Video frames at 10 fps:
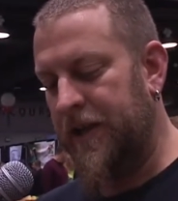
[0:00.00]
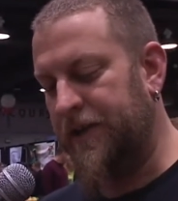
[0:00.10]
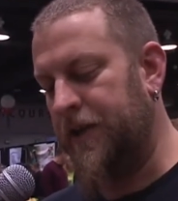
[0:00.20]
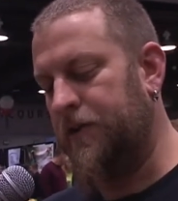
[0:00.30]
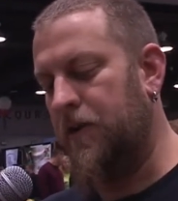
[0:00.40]

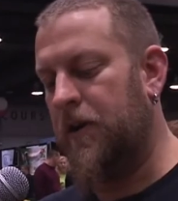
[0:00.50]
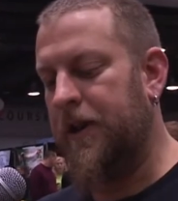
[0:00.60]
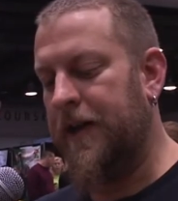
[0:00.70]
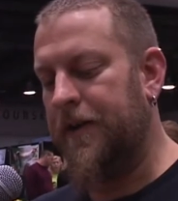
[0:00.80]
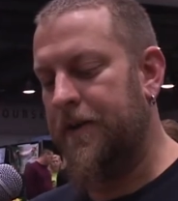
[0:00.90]
and they crawl
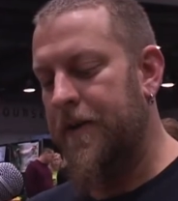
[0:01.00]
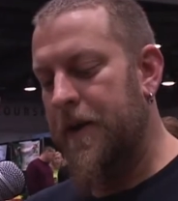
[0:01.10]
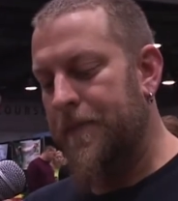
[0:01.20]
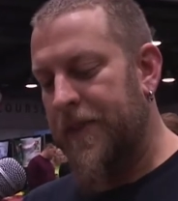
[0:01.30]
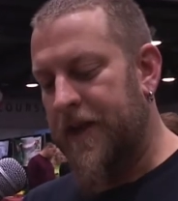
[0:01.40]
out.
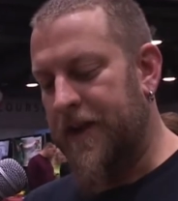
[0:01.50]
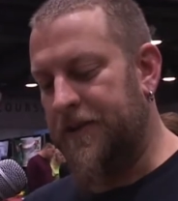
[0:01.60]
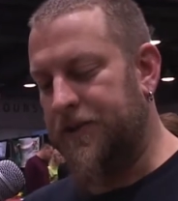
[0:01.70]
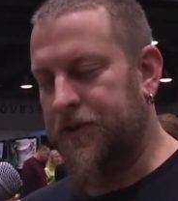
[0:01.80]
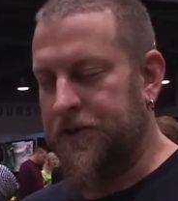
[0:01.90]
And
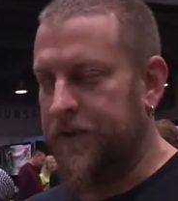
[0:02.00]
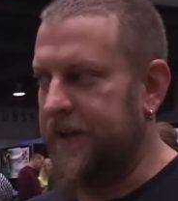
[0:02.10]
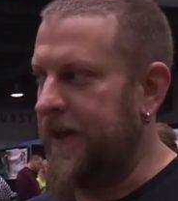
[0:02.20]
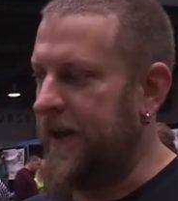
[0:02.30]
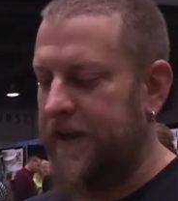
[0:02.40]
as they're
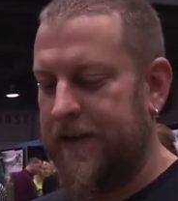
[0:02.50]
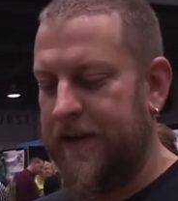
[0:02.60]
doing that,